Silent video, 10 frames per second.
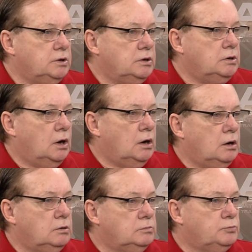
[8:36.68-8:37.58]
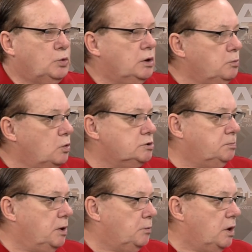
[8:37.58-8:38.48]
that really wants to
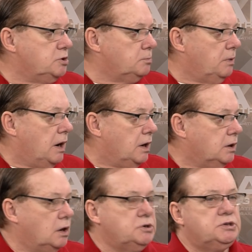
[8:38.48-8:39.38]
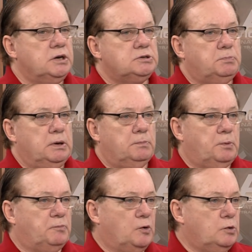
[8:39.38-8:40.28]
be a Razorback, got a chance to be a
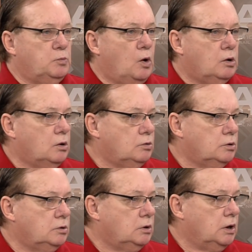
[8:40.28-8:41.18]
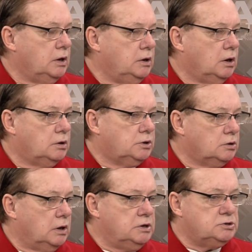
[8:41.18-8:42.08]
preferred walk-on.
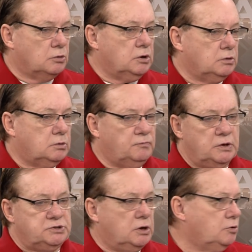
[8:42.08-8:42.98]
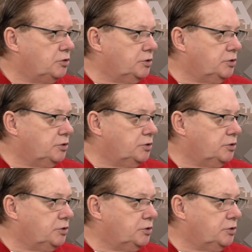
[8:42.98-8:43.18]
He's going to visit on the